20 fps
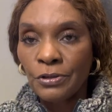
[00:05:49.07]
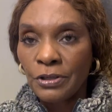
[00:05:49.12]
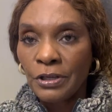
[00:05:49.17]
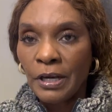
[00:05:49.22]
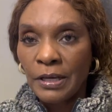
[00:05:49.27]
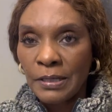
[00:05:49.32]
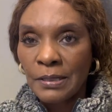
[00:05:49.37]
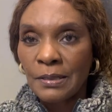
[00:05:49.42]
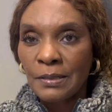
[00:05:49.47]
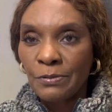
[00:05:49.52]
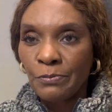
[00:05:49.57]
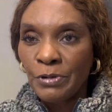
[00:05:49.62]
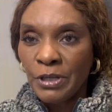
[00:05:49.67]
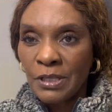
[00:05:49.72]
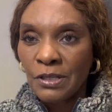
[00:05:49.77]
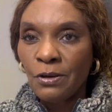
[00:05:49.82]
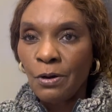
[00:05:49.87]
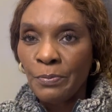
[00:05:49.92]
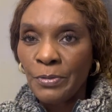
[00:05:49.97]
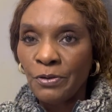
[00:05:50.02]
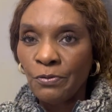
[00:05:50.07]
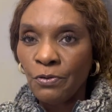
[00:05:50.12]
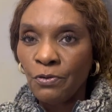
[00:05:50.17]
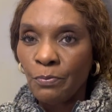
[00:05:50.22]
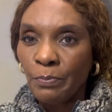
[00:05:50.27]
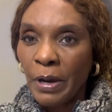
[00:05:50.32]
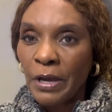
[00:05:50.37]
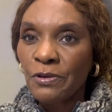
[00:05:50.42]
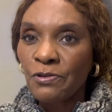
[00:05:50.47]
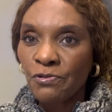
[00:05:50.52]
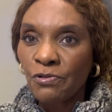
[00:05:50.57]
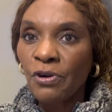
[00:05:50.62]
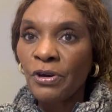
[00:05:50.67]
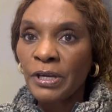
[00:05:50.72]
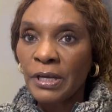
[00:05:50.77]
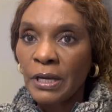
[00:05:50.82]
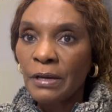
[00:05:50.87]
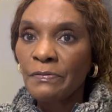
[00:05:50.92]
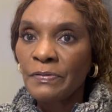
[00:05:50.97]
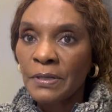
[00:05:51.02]
Yes, wisdom is one of my strong
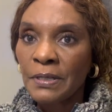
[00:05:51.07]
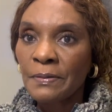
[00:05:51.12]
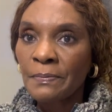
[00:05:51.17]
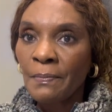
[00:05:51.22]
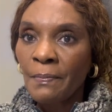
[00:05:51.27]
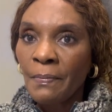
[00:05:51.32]
gifts.